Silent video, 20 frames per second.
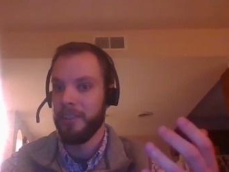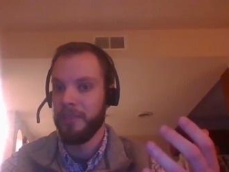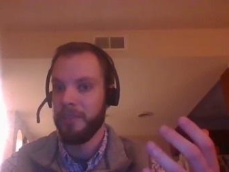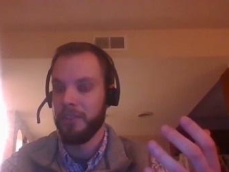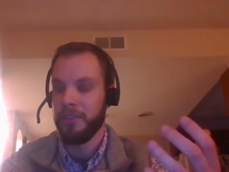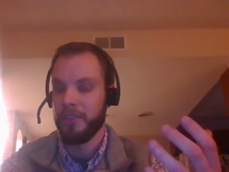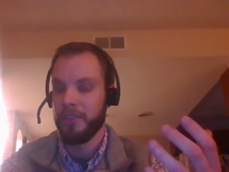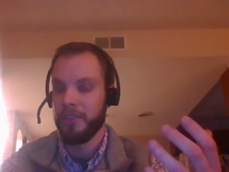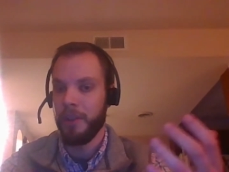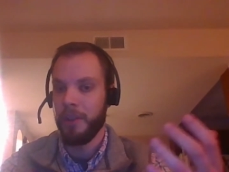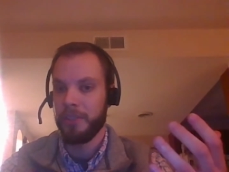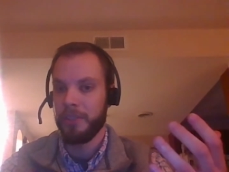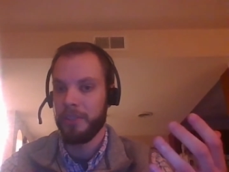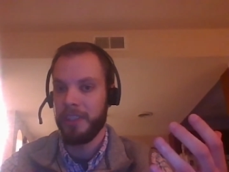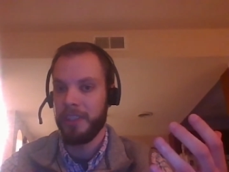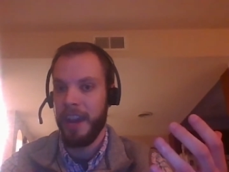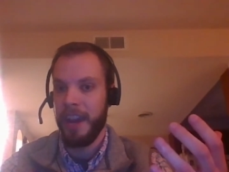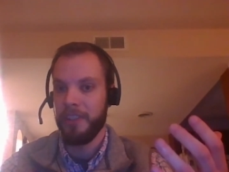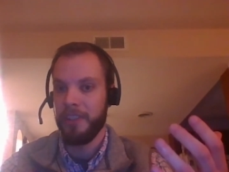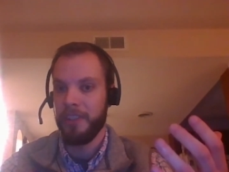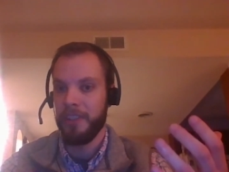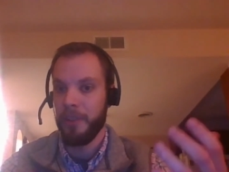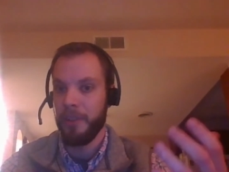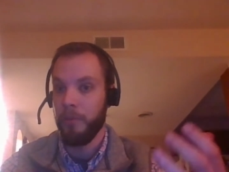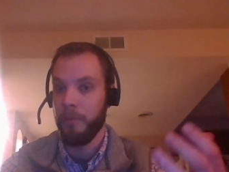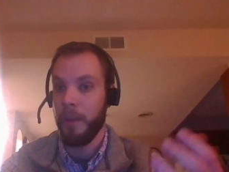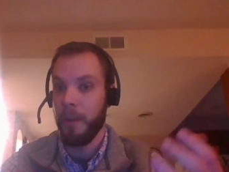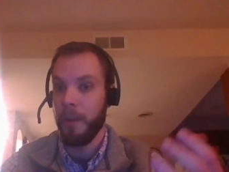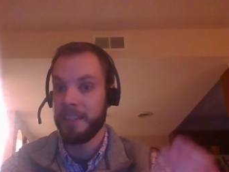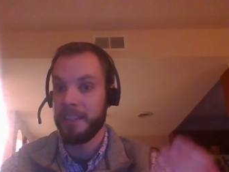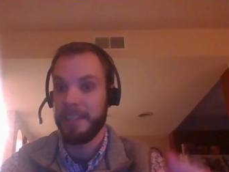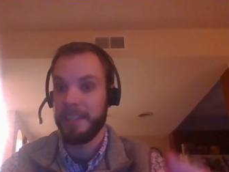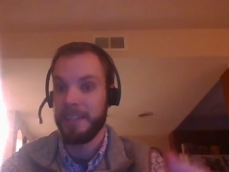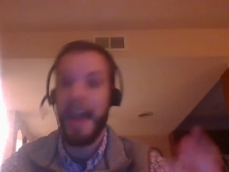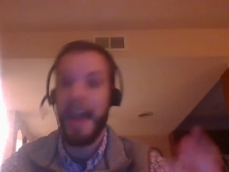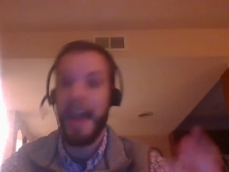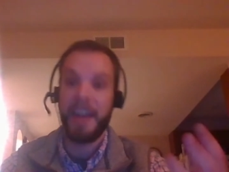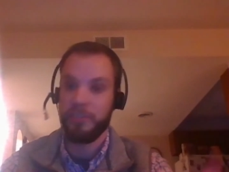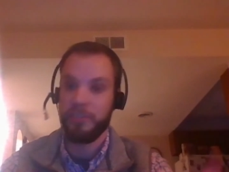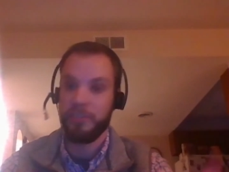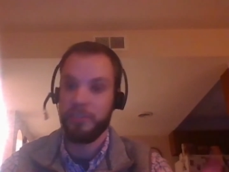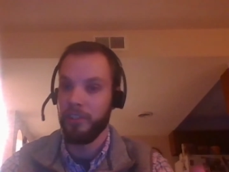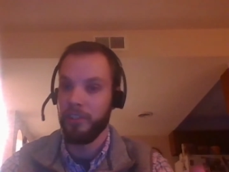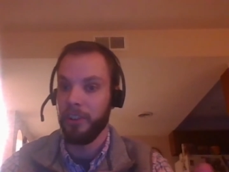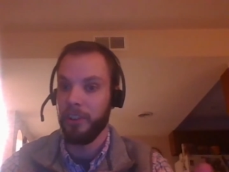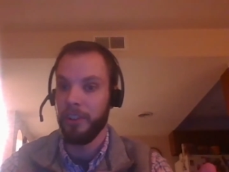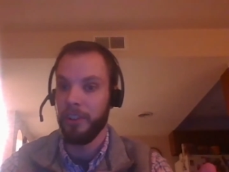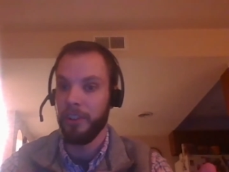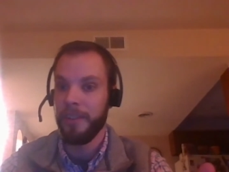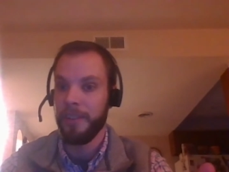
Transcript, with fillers: there's no standard of what's natural,